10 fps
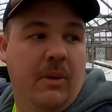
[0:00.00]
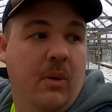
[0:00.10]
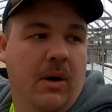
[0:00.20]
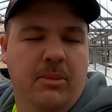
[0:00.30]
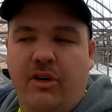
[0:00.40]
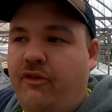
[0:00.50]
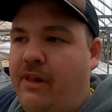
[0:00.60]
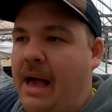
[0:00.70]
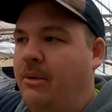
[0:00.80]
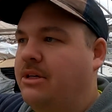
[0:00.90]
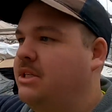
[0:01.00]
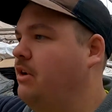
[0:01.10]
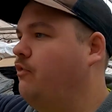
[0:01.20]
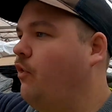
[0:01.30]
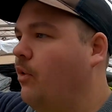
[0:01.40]
Now, we will move flowers
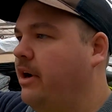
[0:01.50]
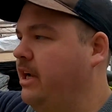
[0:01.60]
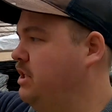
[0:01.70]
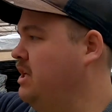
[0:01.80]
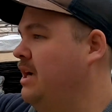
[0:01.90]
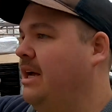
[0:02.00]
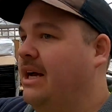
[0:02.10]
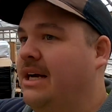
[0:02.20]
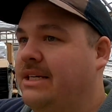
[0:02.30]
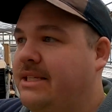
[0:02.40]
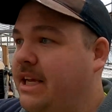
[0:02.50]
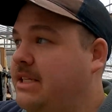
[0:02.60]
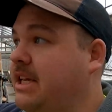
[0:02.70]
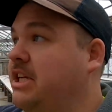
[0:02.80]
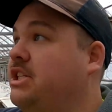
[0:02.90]
into 4-inch,
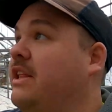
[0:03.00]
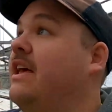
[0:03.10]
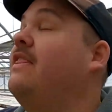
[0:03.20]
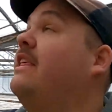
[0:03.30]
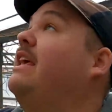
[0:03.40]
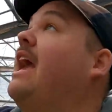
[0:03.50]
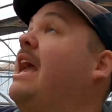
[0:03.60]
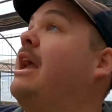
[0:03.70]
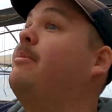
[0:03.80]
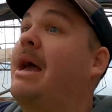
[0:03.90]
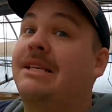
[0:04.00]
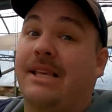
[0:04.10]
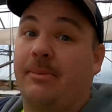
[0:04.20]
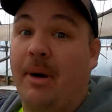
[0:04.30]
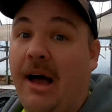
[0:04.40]
6-inch, and then the hanging basket